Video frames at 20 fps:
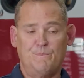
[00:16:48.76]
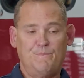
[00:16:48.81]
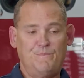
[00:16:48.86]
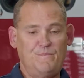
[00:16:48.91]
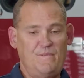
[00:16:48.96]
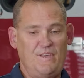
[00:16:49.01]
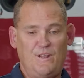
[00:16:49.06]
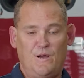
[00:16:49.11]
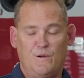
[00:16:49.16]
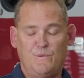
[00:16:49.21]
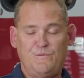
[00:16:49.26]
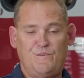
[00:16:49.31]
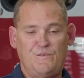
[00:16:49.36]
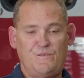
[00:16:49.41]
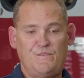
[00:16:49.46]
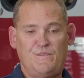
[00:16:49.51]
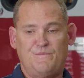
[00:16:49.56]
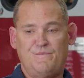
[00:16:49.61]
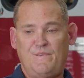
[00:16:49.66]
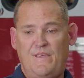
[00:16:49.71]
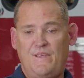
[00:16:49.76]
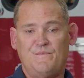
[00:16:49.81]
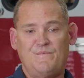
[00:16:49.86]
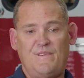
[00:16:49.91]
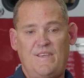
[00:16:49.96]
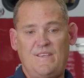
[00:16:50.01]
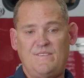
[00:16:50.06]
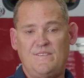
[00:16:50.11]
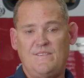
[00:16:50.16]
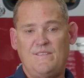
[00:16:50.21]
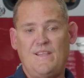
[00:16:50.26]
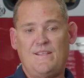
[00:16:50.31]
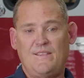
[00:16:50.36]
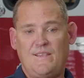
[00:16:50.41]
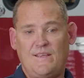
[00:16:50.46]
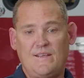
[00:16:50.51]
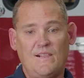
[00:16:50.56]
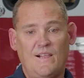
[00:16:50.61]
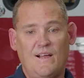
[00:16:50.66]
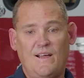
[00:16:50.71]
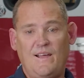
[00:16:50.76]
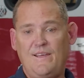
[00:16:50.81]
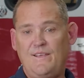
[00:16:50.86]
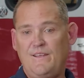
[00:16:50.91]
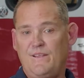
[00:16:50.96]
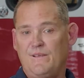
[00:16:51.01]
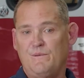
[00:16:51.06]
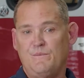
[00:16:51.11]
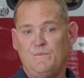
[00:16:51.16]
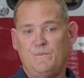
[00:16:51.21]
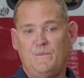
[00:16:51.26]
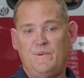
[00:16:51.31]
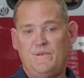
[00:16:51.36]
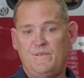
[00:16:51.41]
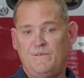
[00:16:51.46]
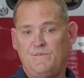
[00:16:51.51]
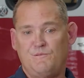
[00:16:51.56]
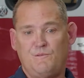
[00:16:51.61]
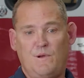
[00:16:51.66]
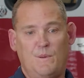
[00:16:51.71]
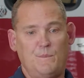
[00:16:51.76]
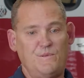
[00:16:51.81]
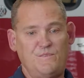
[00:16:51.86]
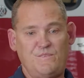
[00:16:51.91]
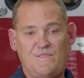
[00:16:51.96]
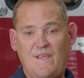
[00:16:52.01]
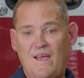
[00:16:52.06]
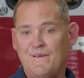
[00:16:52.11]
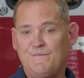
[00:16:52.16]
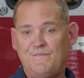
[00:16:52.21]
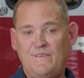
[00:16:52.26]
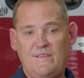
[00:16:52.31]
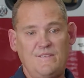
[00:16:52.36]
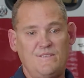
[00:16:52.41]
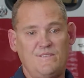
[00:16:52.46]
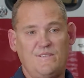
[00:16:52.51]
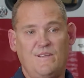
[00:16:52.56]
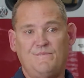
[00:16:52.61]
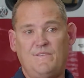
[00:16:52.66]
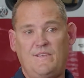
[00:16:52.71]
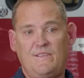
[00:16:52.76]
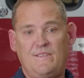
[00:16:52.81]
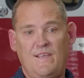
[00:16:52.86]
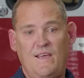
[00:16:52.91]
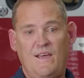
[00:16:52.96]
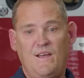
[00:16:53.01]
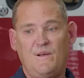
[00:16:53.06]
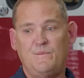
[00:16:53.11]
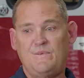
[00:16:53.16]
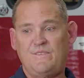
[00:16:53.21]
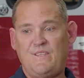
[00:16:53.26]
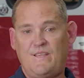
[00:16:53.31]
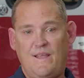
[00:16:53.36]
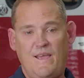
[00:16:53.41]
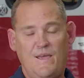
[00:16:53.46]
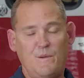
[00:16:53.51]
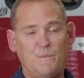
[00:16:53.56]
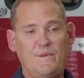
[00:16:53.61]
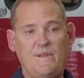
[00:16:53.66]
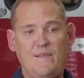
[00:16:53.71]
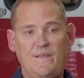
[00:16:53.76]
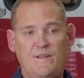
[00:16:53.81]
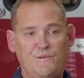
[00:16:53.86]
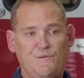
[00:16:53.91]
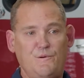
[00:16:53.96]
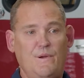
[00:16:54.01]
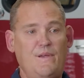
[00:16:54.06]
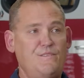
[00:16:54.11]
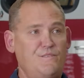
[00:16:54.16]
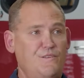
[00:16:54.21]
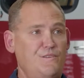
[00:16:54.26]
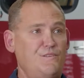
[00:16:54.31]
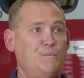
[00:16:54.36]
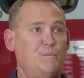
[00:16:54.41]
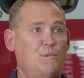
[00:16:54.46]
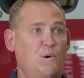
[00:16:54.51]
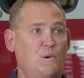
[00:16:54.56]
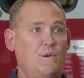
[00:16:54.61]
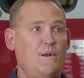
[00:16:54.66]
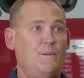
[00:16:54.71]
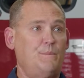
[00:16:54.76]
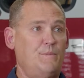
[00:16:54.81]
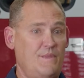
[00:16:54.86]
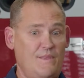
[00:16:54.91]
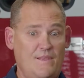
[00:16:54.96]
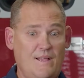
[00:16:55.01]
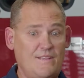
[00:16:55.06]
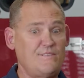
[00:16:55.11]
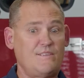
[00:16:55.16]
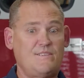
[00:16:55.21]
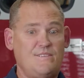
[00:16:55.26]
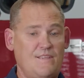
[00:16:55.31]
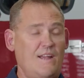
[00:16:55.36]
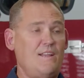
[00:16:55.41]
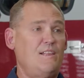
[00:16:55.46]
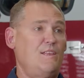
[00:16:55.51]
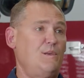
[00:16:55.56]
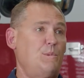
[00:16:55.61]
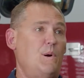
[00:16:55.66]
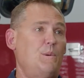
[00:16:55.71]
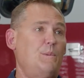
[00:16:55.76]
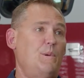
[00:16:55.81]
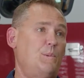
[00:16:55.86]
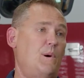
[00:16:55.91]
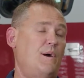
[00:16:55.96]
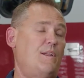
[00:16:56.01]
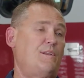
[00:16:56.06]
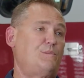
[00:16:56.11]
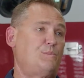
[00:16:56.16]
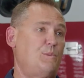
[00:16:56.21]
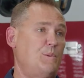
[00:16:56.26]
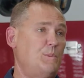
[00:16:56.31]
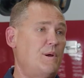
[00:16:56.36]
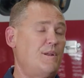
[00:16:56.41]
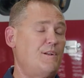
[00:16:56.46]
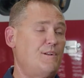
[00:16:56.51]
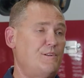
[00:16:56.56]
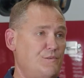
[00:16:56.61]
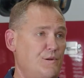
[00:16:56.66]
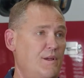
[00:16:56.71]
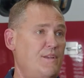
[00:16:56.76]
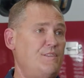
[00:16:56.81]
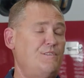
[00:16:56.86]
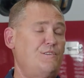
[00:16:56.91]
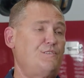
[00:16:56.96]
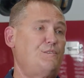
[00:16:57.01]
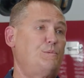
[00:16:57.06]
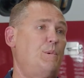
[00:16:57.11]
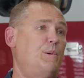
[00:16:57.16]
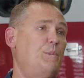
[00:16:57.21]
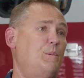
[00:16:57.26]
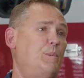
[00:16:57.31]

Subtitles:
You know, just in facing that decline and trouble staffing and stuff like that, we said, hey, we need a transition program. And that's exactly what we wanted. We wanted a transition.